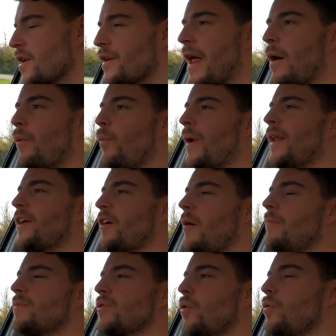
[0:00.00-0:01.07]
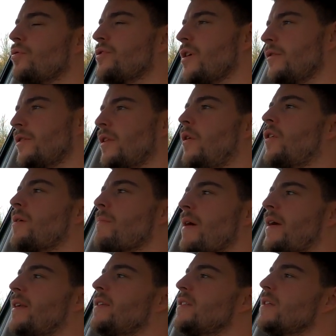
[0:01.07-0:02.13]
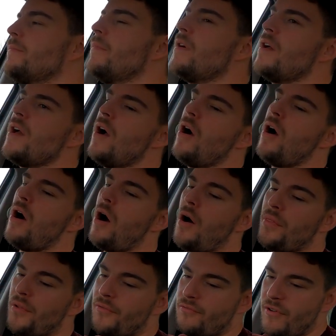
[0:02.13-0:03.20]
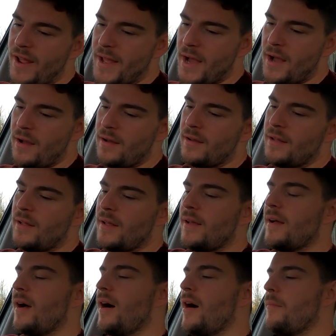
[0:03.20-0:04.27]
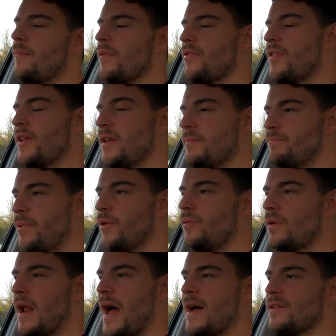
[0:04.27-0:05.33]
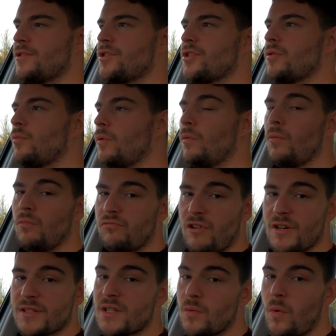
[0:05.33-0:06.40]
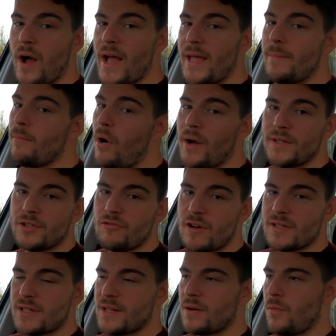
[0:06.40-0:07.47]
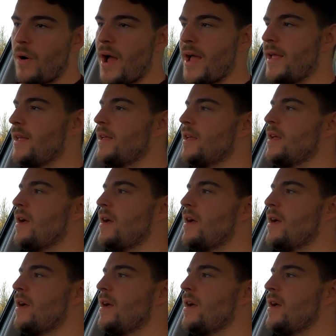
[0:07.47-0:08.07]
Now, when it comes also to the locking mechanism, on the rear, the boot latch will rust away. Mine's rusted away.